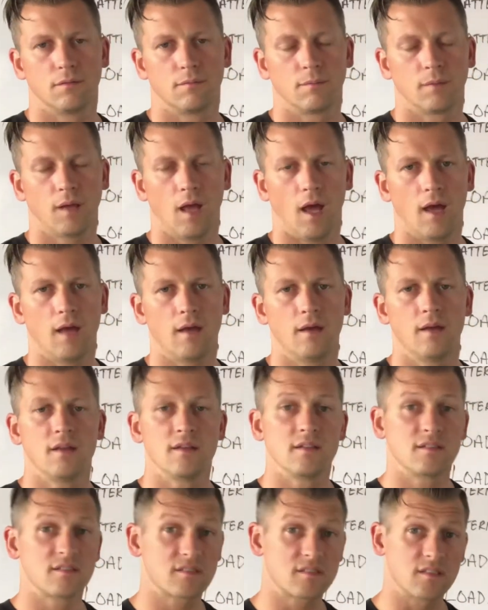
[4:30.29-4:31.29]
Okay?
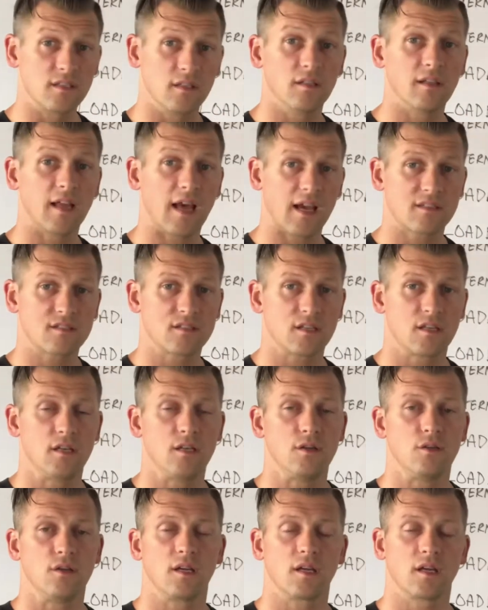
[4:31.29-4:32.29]
Still
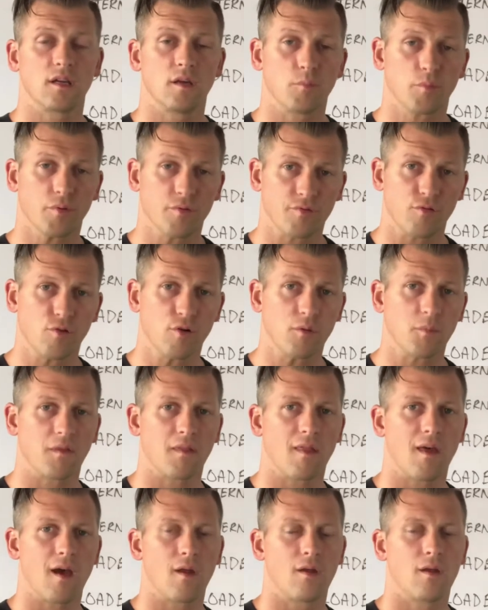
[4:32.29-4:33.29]
executing and performing
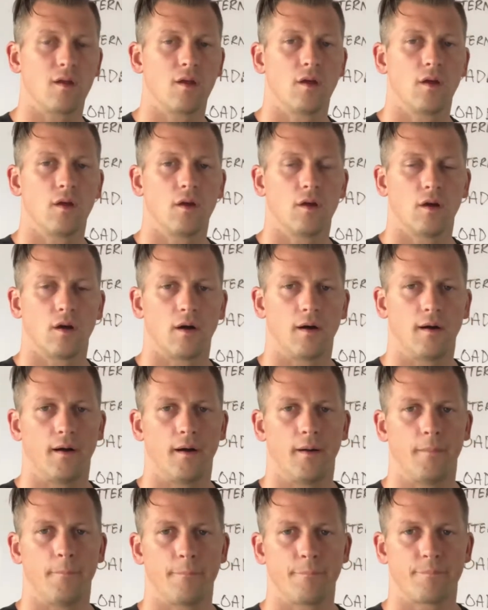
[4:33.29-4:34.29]
that
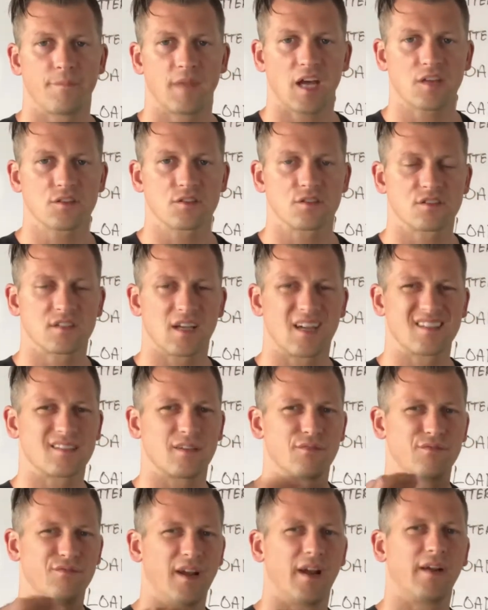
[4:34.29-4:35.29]
exercise at
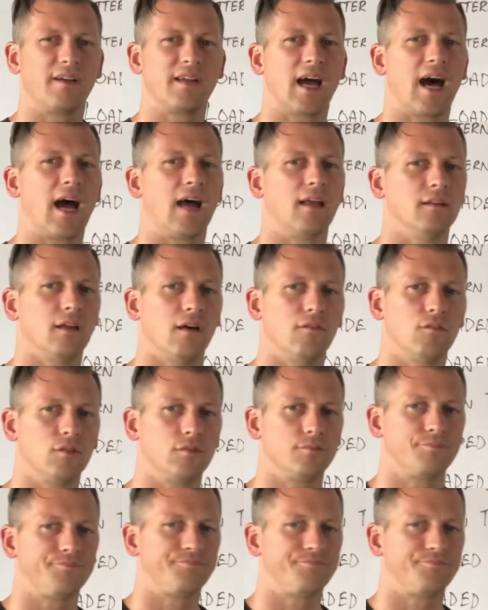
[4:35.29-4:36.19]
a very high level.